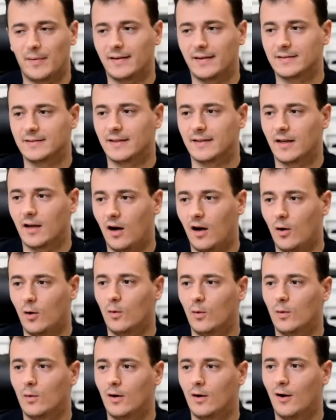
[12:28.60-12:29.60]
you don't like yeah, it?
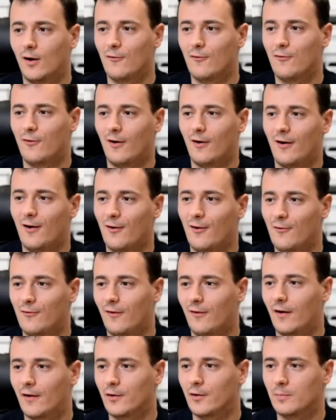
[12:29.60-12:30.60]
How, how,
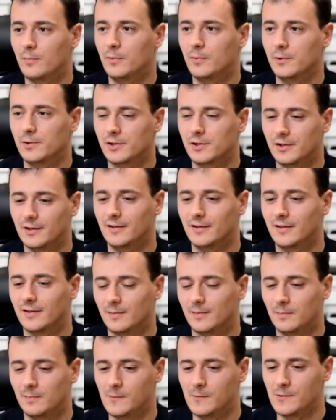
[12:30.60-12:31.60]
far you push it,
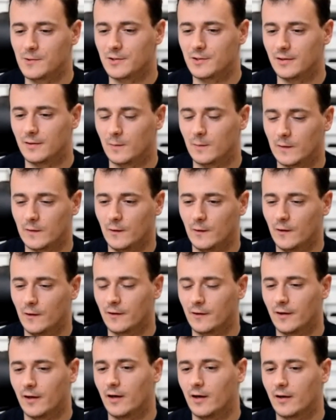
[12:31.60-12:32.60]
uh, push it when you're
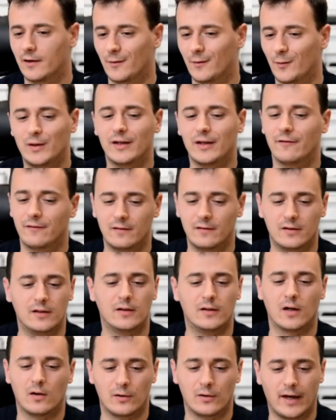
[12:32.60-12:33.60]
younger. We definitely
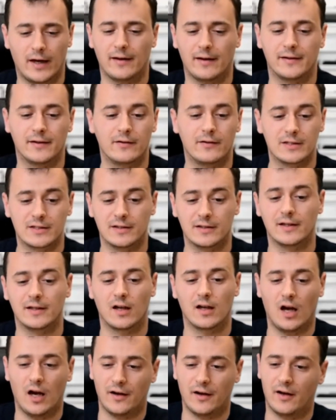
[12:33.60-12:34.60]
know, yeah, there is a
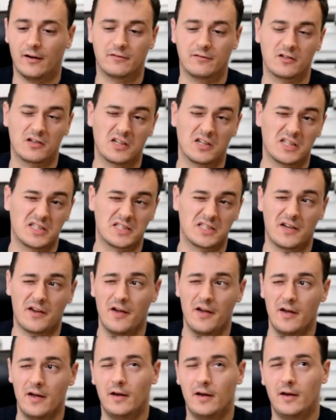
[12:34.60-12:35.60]
decline after, let's say,
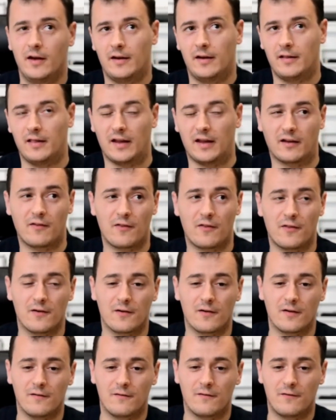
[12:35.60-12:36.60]
like
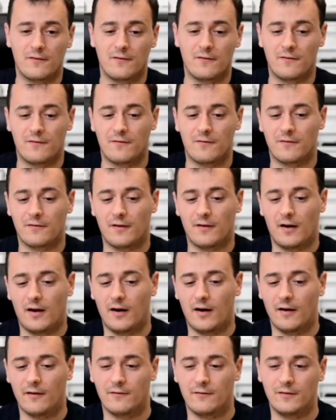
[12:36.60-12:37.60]

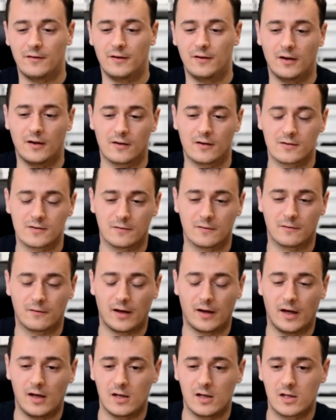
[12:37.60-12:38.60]
35 years of
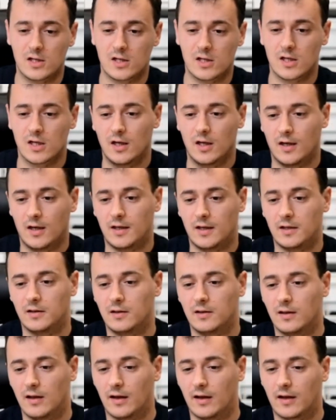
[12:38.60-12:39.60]
age
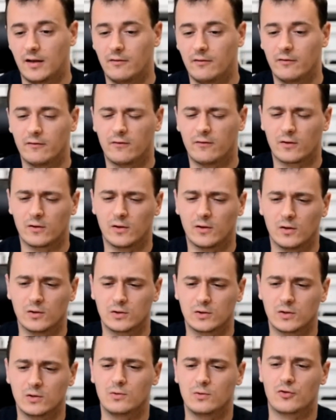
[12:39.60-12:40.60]
and like even for
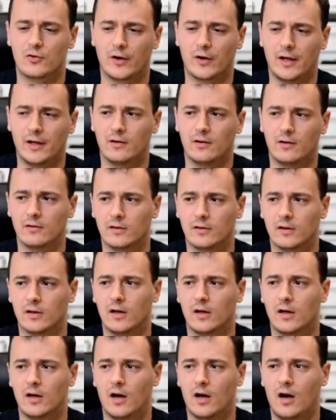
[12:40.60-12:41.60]
those who train on
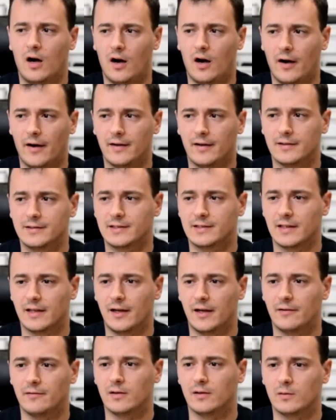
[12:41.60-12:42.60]
the highest
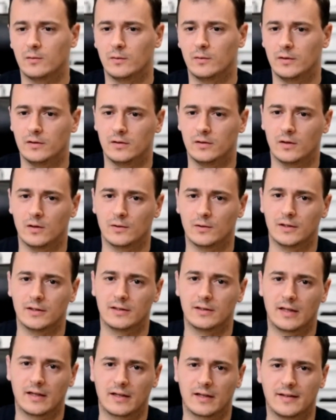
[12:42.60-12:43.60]
level we know
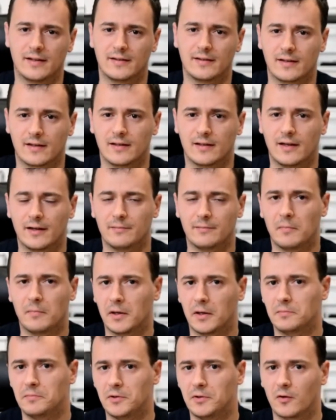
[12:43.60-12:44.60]
that like that decline
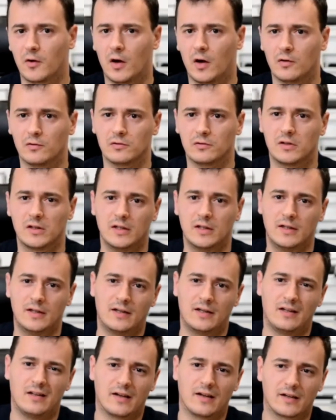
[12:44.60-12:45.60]
might be around
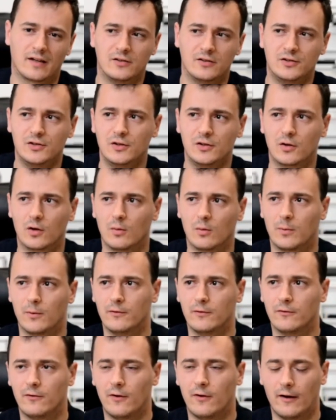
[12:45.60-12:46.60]
like
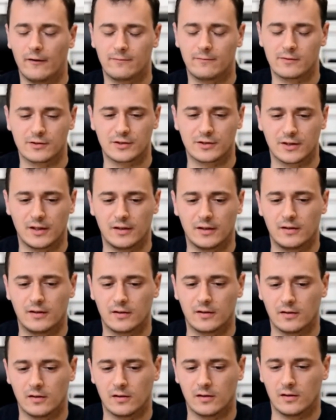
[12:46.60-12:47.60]
0.5 percent
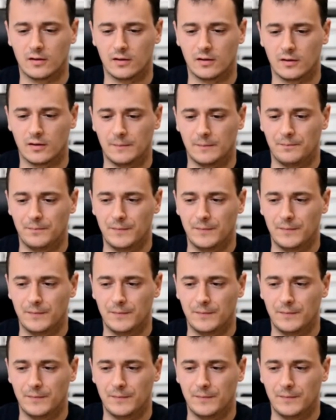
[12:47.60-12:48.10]
uh,